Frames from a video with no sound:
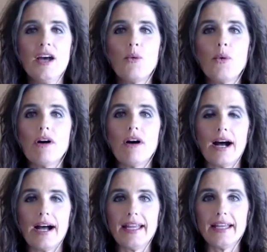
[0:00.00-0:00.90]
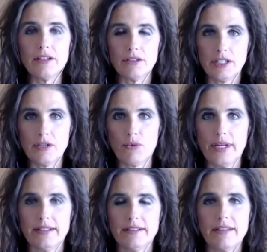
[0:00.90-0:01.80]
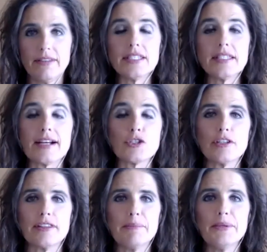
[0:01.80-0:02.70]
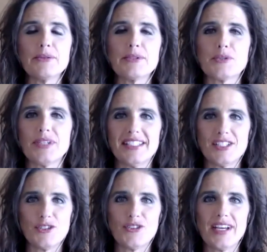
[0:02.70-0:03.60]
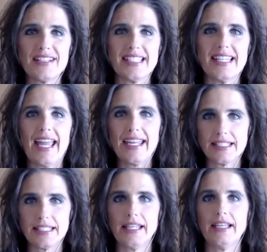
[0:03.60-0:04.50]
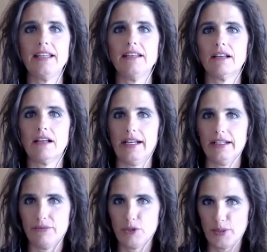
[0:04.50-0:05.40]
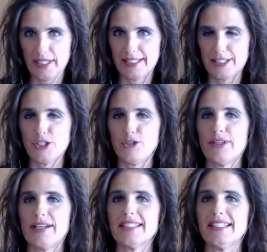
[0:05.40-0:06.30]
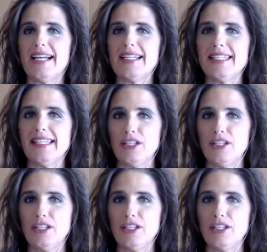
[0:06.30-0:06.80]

Well, I had already written this actually, the book was written in 2018, kind of going into 2019.